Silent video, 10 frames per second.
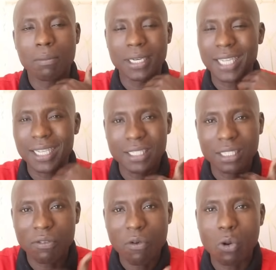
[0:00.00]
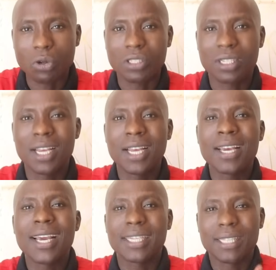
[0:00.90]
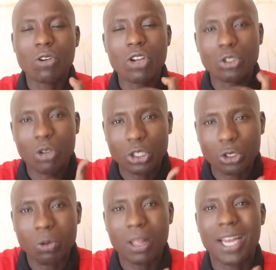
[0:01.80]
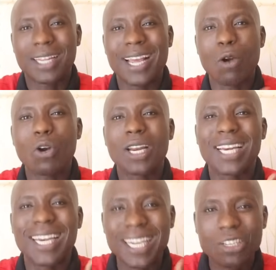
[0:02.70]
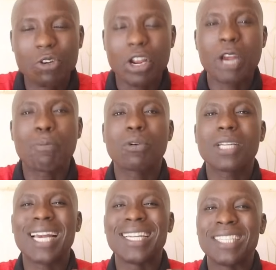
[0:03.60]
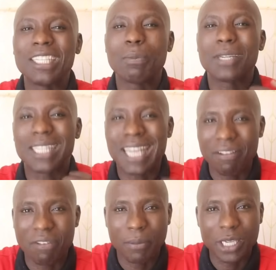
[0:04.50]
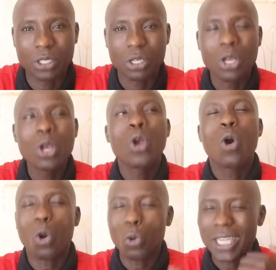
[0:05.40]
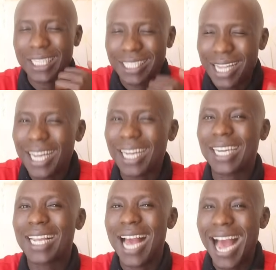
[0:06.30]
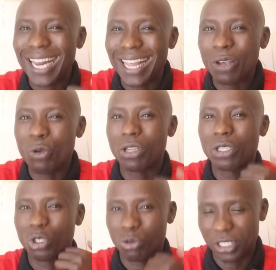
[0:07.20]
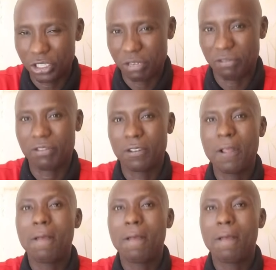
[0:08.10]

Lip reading: multi-agency force, is it going to ensure that they hold an election and put a legitimate government? Or what exactly are they going to achieve?